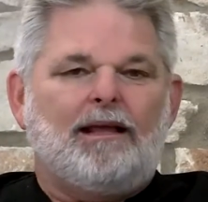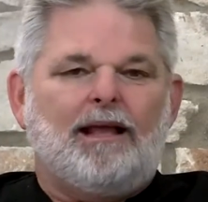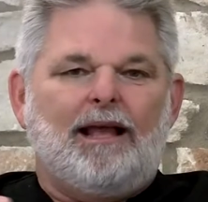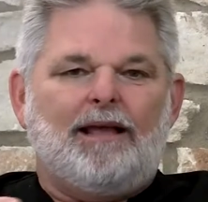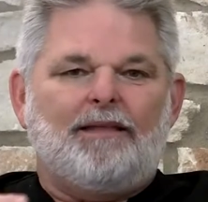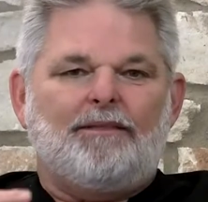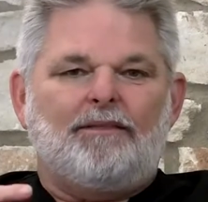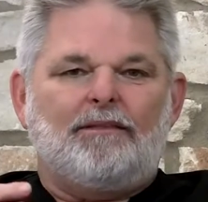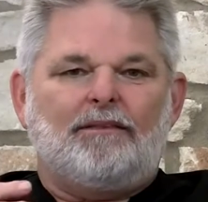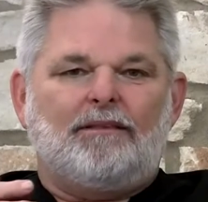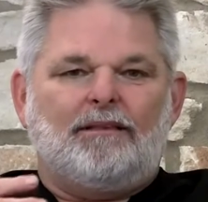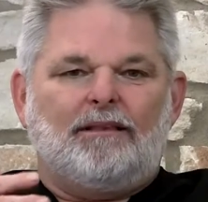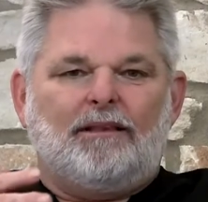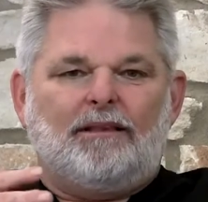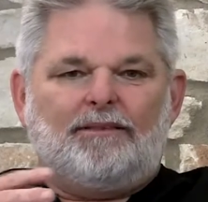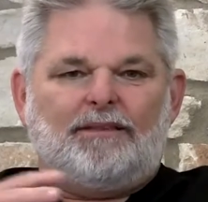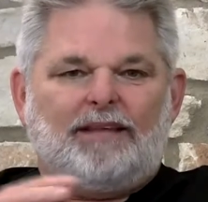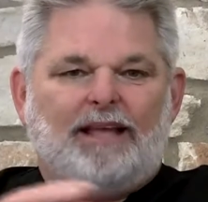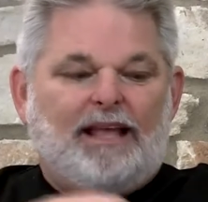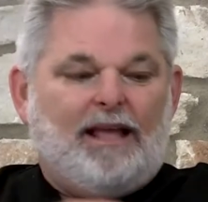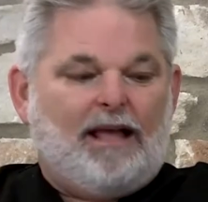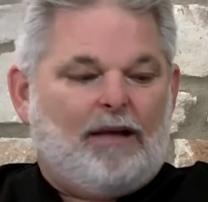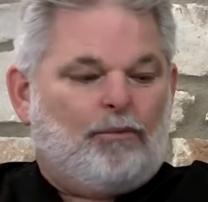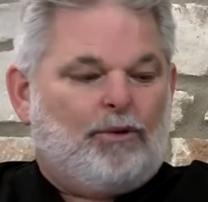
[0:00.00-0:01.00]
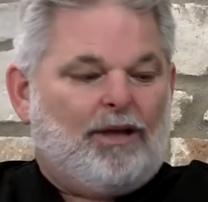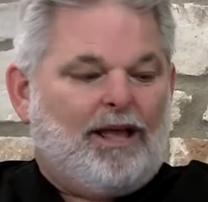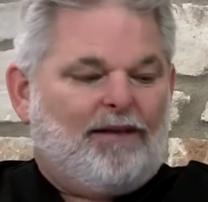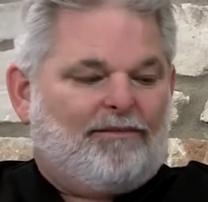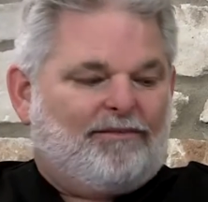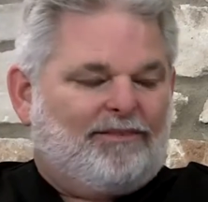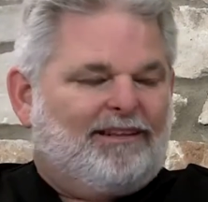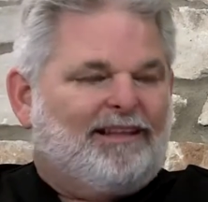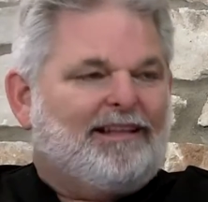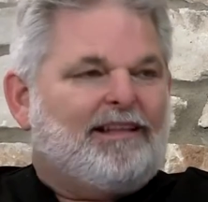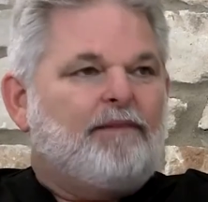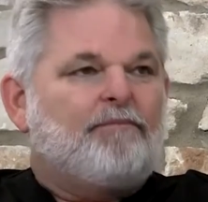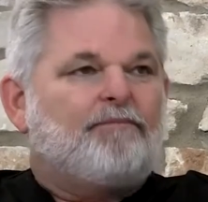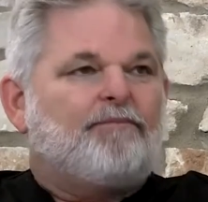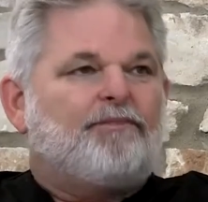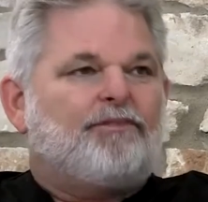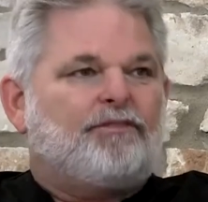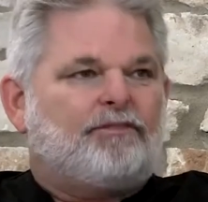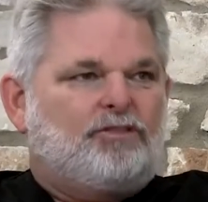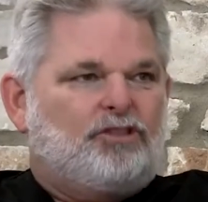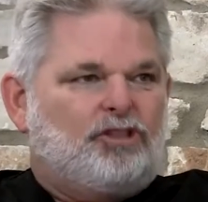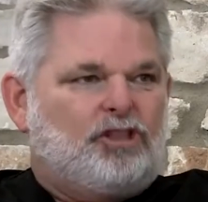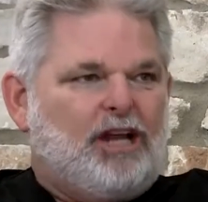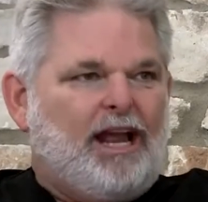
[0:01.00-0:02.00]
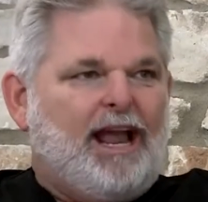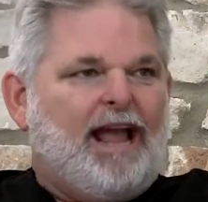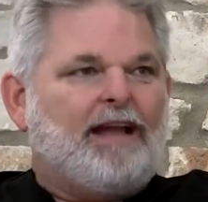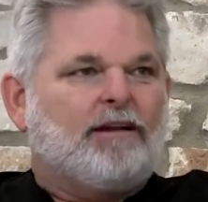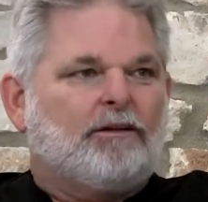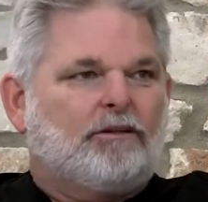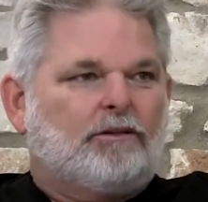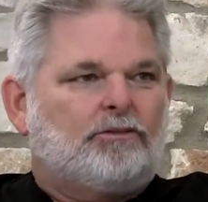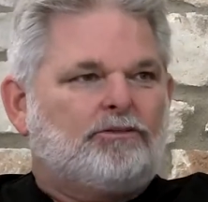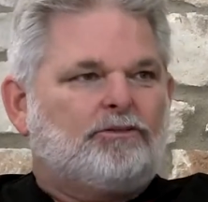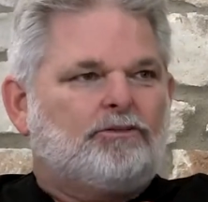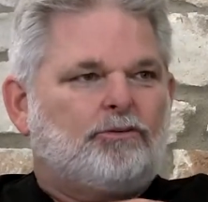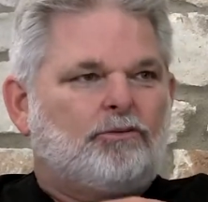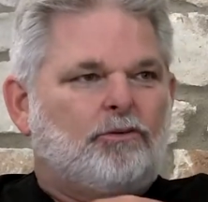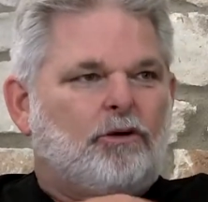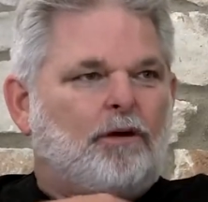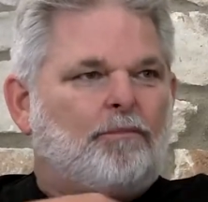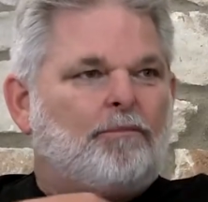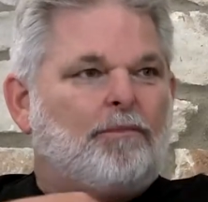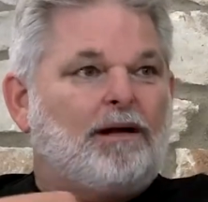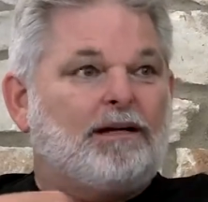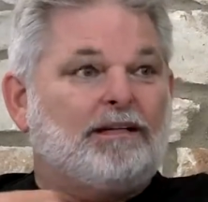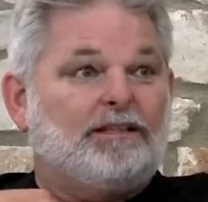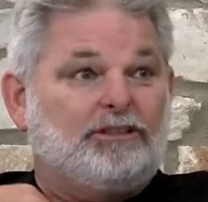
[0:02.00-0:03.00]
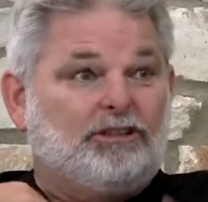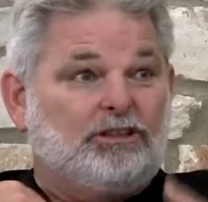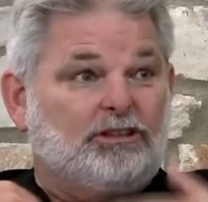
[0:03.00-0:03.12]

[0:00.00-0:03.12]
And we have lymph channels through our body,